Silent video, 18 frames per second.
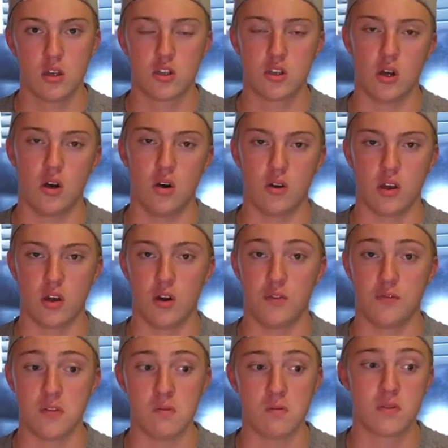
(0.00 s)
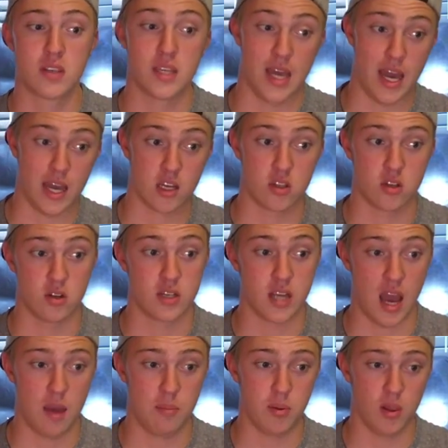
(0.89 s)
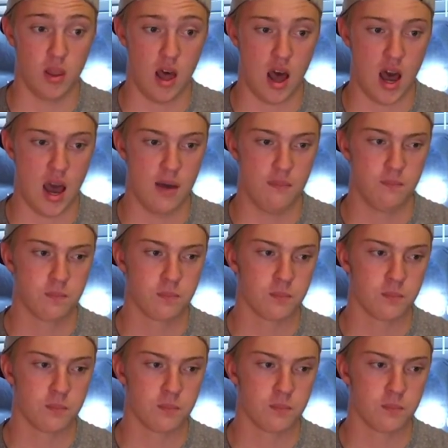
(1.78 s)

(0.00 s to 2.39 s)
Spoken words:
So, you know, if you text or type a lot,